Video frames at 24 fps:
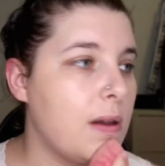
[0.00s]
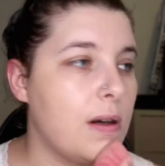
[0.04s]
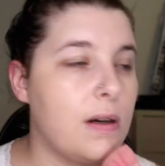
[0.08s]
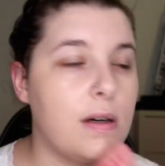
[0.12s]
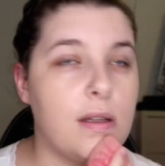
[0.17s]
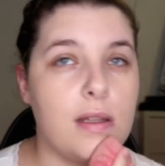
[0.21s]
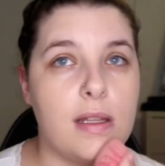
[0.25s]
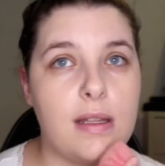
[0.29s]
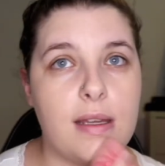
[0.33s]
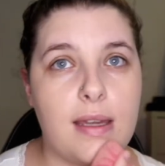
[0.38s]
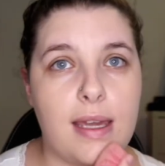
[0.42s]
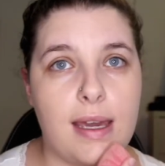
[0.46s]

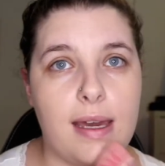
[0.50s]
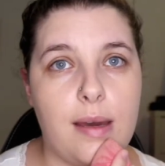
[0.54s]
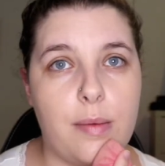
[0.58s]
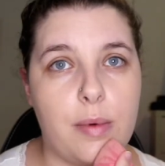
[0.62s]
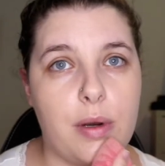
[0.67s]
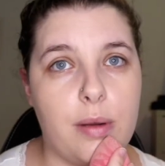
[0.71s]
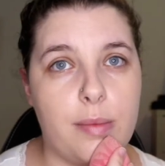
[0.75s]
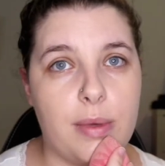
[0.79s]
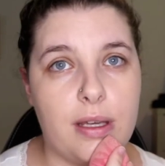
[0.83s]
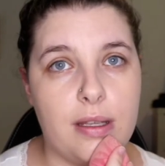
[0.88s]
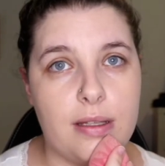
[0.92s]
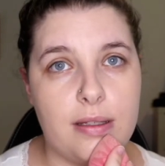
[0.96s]
On the
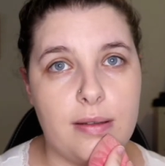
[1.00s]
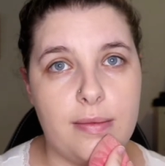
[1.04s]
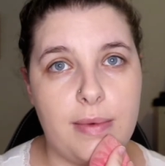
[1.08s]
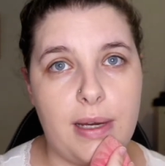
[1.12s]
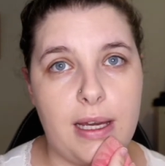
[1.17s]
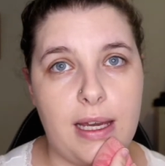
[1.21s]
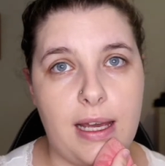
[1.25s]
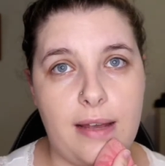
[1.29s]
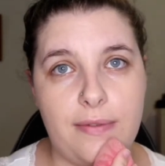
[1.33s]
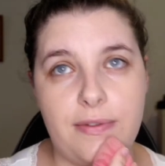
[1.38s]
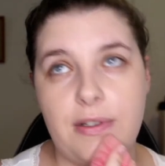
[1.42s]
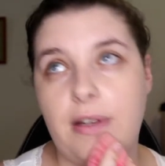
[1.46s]
camera, because I
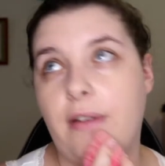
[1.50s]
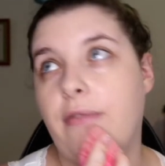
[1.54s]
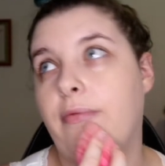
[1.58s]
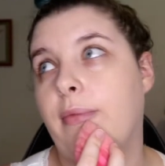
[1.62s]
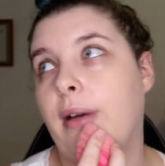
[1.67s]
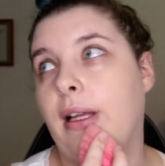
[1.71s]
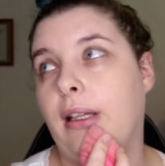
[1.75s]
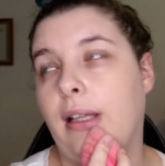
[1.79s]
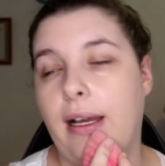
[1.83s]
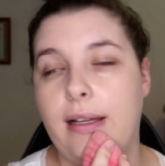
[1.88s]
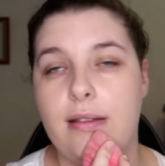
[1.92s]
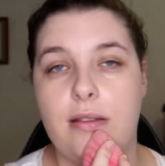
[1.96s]
might have to have
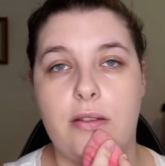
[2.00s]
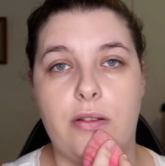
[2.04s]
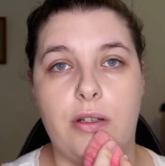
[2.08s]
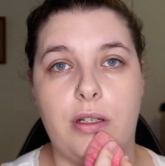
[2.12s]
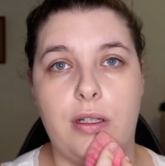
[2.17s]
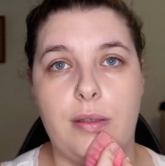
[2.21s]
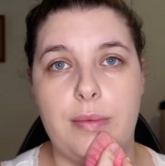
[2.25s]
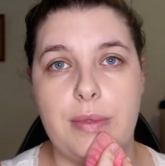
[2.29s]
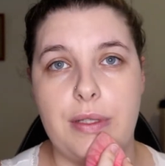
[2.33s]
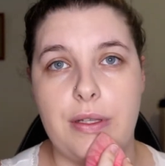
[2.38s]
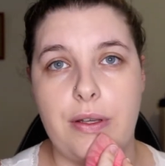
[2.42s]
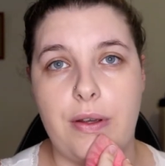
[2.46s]
my light so
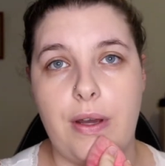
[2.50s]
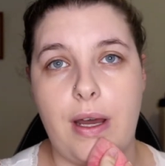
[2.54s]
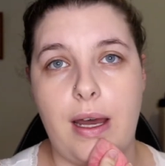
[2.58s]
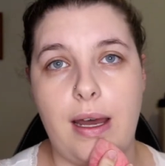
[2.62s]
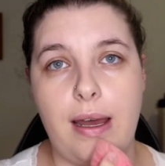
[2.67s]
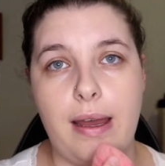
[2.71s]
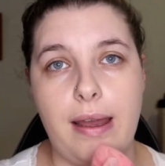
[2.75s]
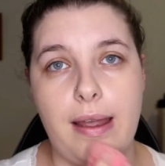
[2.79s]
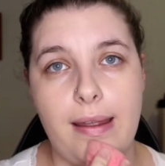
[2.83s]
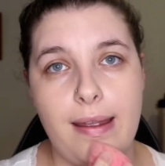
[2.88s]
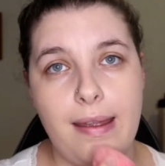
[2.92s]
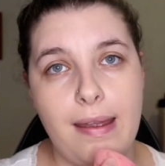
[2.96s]
up so
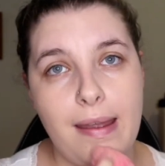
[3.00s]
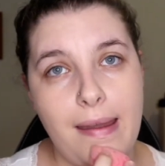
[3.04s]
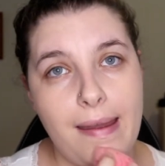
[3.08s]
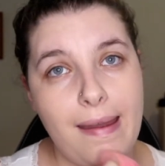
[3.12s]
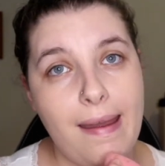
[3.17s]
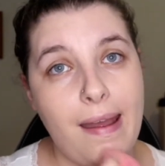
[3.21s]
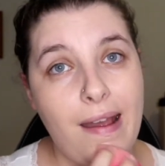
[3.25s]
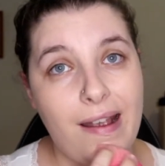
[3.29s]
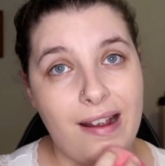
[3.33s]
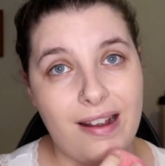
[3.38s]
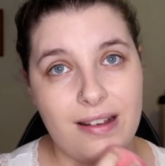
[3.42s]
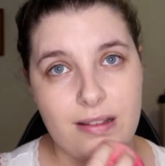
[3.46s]
high,
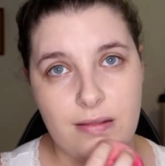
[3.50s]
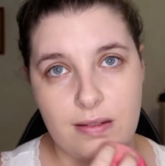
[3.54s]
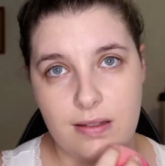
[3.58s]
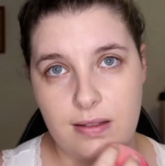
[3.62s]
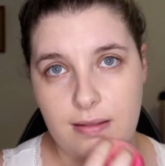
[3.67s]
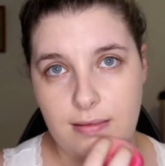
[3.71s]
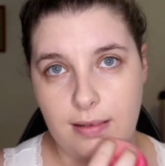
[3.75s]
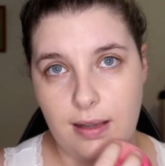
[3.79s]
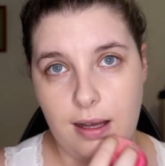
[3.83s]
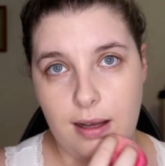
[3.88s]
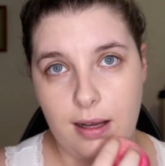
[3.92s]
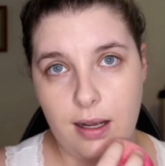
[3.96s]
because
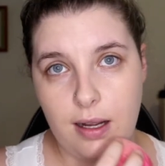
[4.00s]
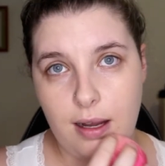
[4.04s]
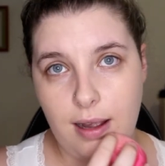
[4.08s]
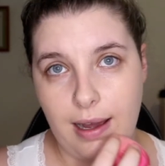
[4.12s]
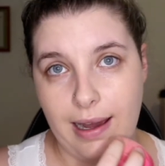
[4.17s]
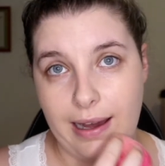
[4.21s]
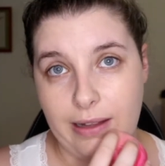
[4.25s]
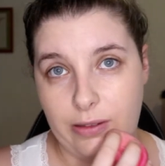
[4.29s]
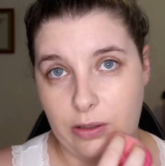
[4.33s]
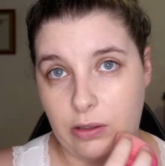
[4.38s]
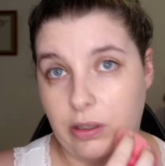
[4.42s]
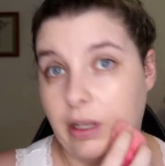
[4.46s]
it's dark,
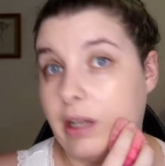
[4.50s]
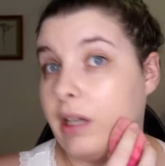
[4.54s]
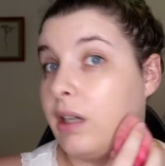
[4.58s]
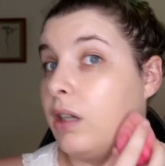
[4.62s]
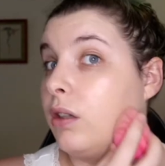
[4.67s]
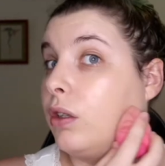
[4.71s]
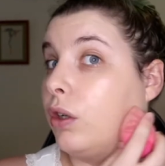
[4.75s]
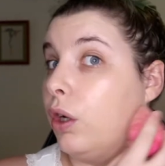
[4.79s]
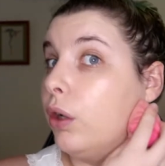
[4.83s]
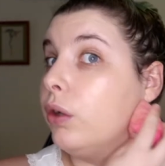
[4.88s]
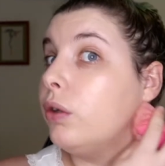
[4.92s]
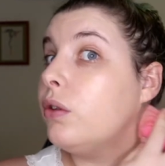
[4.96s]
I look like a
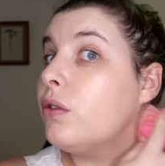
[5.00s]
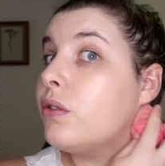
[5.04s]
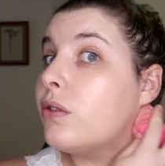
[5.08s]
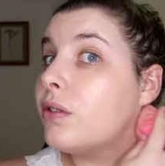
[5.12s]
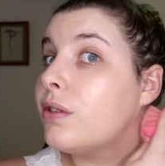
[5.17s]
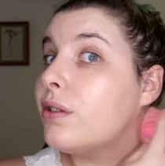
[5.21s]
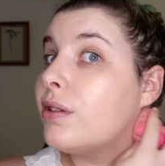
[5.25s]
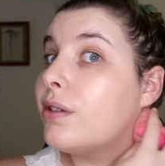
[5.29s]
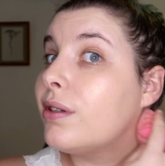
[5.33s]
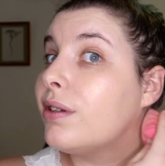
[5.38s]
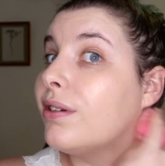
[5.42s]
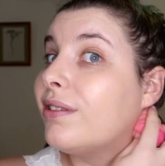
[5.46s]

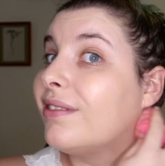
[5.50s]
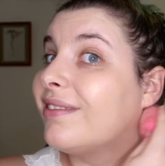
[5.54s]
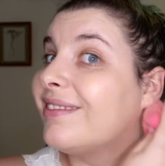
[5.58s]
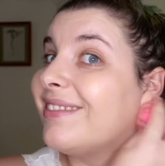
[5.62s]
ghost.